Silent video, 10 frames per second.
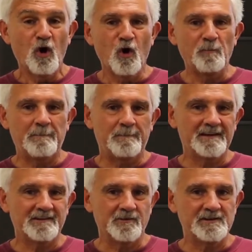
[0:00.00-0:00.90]
hope it
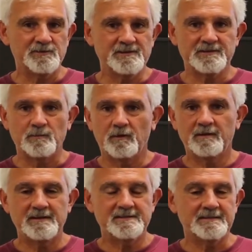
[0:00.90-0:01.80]
piqued your interest, and one of
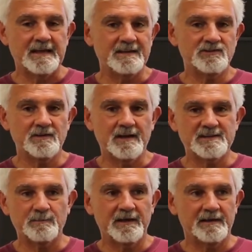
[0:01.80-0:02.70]
these days you
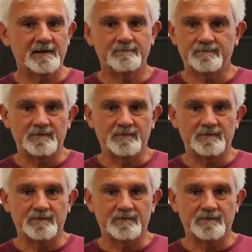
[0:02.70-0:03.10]
guys might end up